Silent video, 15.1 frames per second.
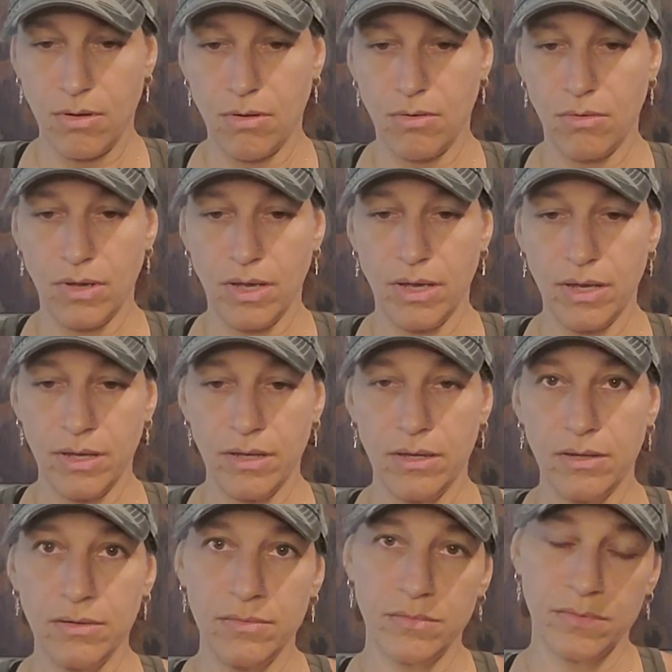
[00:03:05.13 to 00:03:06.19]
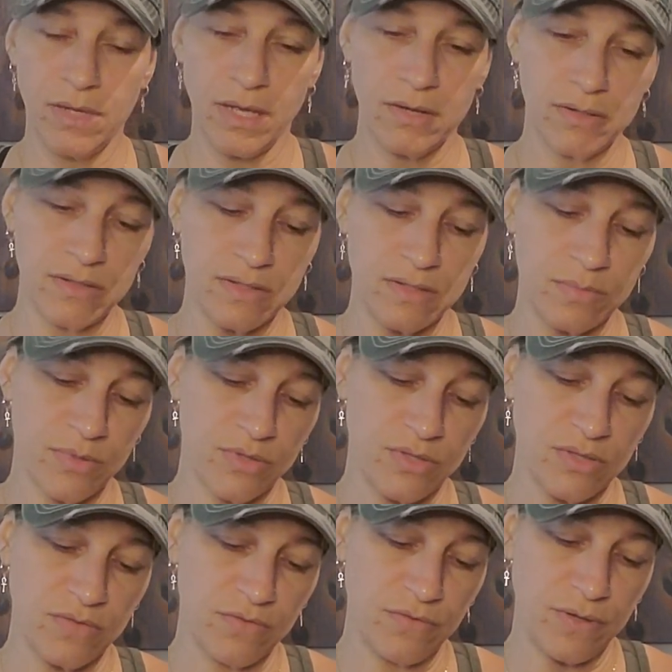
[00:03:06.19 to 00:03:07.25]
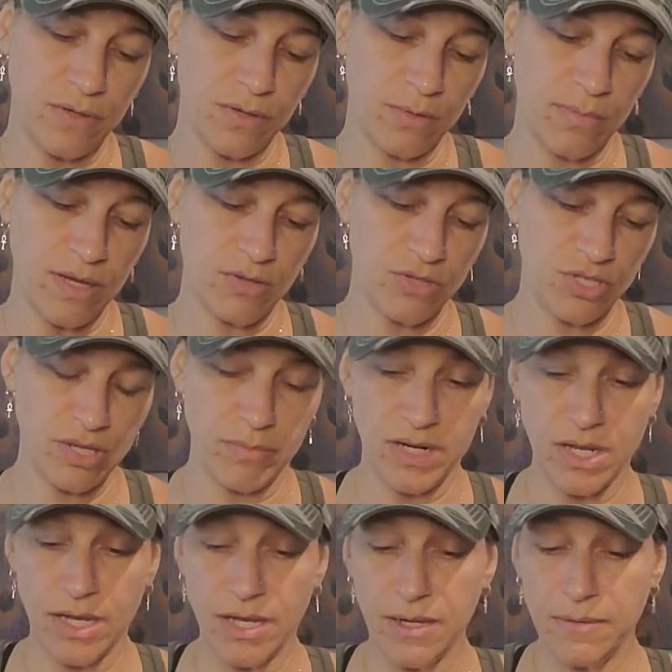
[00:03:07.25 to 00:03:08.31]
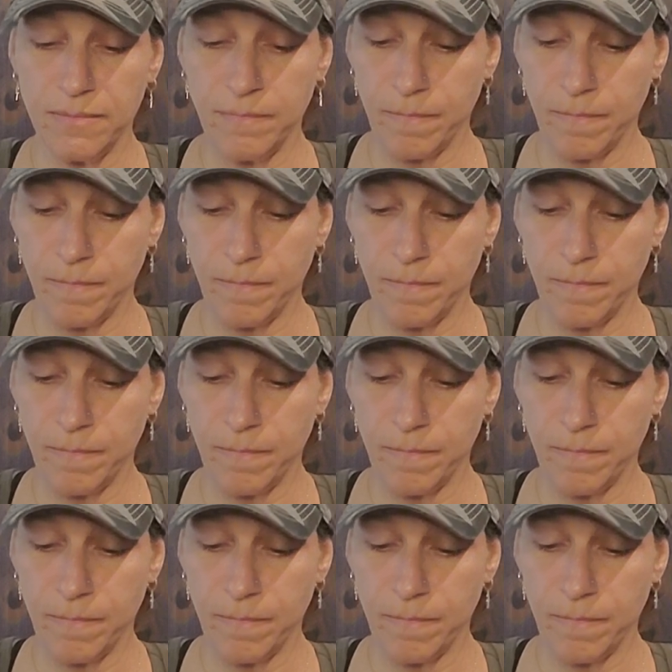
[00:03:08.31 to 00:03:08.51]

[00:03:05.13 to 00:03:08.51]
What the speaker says: Okay. How does this person feel about Gemini?